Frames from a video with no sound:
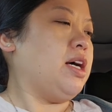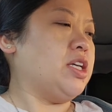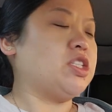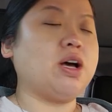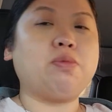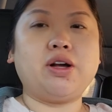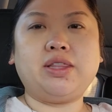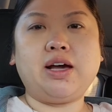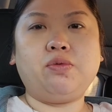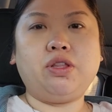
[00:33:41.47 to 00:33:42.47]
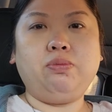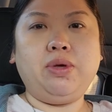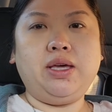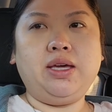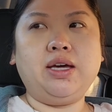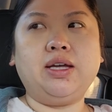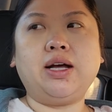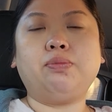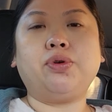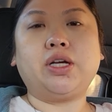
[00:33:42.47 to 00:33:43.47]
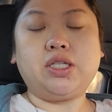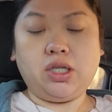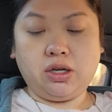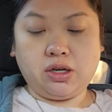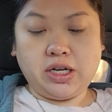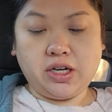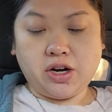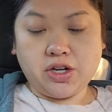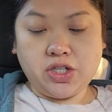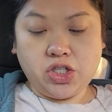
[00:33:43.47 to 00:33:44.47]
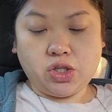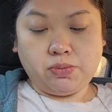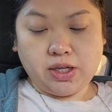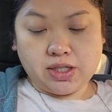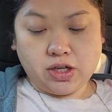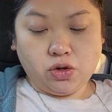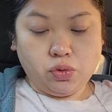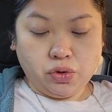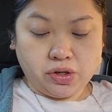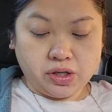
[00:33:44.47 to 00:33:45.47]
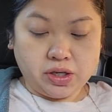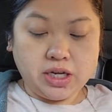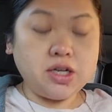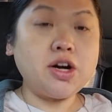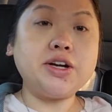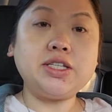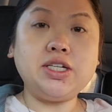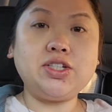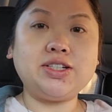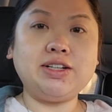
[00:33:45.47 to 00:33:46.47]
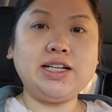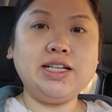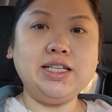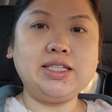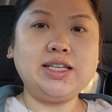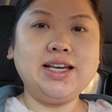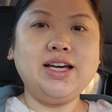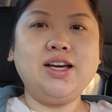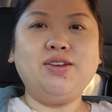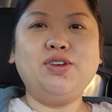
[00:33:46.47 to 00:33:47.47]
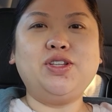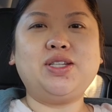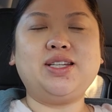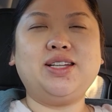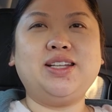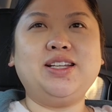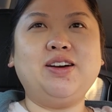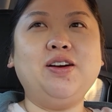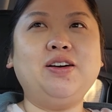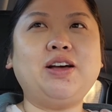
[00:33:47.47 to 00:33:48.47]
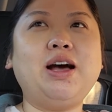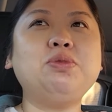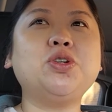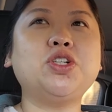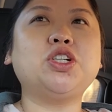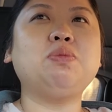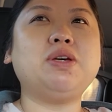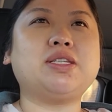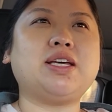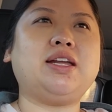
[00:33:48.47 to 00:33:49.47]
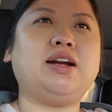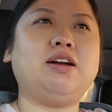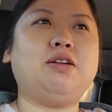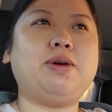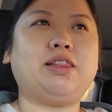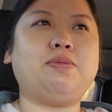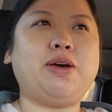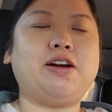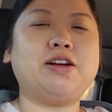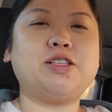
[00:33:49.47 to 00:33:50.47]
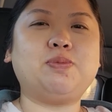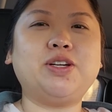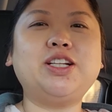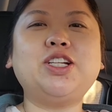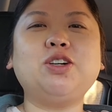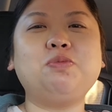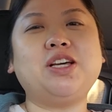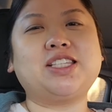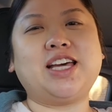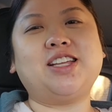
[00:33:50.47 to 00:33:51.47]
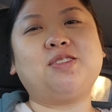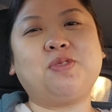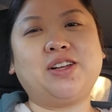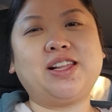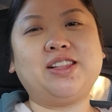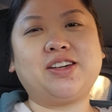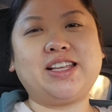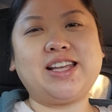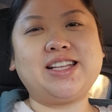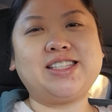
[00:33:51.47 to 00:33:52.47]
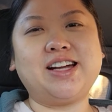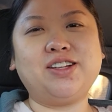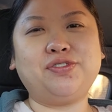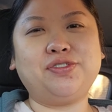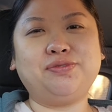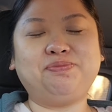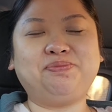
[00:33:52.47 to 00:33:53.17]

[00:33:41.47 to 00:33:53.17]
Uh, so I brought that with me and I'll bring it to her kindergarten teacher because I know who her kindergarten teacher is, which uh, I'm sure she'll be excited. I don't know about the parents, but she'll be excited to bring that, look at that stuff